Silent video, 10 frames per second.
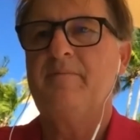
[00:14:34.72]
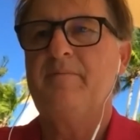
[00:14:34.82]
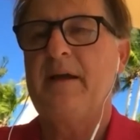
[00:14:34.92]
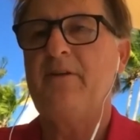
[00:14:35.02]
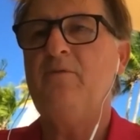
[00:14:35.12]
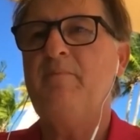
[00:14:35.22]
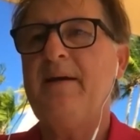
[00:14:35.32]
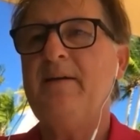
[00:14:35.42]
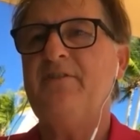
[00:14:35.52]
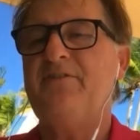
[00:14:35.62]
Now, you've
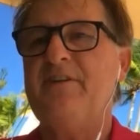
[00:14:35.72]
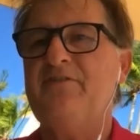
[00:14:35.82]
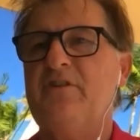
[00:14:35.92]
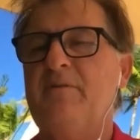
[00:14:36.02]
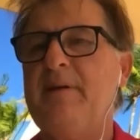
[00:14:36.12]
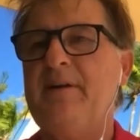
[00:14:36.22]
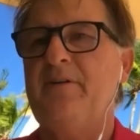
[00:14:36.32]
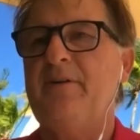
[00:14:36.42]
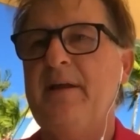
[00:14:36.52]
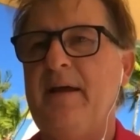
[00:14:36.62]
made a decision to be here
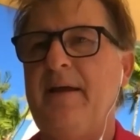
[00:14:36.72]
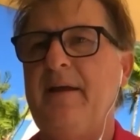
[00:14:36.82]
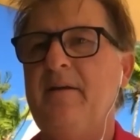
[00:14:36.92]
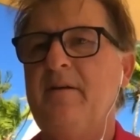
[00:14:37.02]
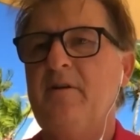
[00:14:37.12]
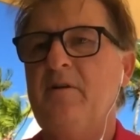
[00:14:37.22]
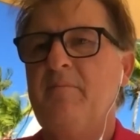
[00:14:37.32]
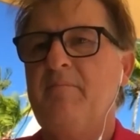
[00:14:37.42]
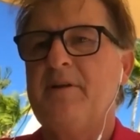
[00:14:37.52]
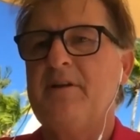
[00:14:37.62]
today
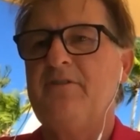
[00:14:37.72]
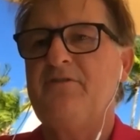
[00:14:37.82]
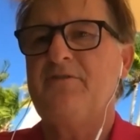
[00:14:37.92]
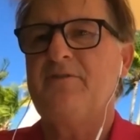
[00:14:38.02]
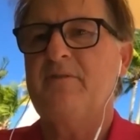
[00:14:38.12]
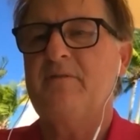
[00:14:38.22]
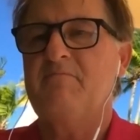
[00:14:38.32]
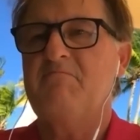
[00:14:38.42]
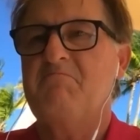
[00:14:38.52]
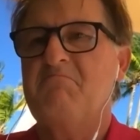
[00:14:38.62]
because
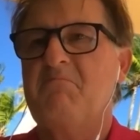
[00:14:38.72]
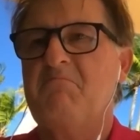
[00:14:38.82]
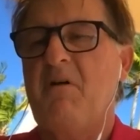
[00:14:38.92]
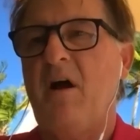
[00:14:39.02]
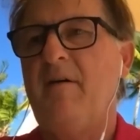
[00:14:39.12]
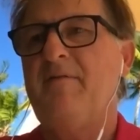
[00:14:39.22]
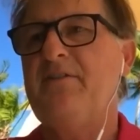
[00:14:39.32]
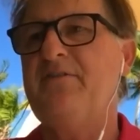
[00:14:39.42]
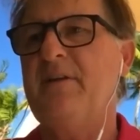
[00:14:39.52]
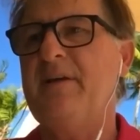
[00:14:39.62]

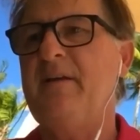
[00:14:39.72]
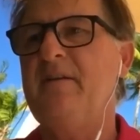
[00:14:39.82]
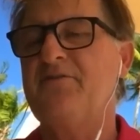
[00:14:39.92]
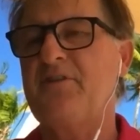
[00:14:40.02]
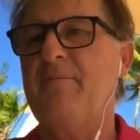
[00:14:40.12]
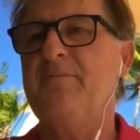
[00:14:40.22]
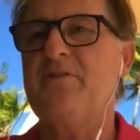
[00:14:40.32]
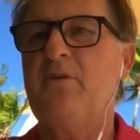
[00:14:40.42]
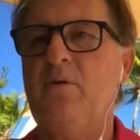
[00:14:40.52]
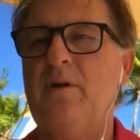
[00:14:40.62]
obviously something's
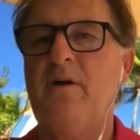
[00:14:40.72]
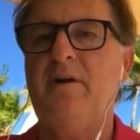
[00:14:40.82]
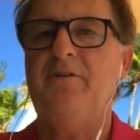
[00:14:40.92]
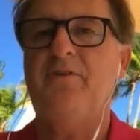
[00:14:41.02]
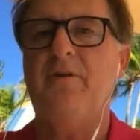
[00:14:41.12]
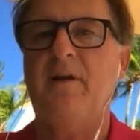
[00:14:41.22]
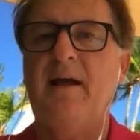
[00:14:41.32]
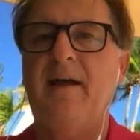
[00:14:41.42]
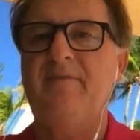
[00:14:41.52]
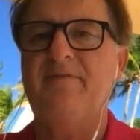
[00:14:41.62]
going on in your
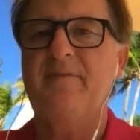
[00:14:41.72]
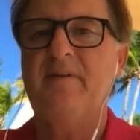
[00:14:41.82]
life,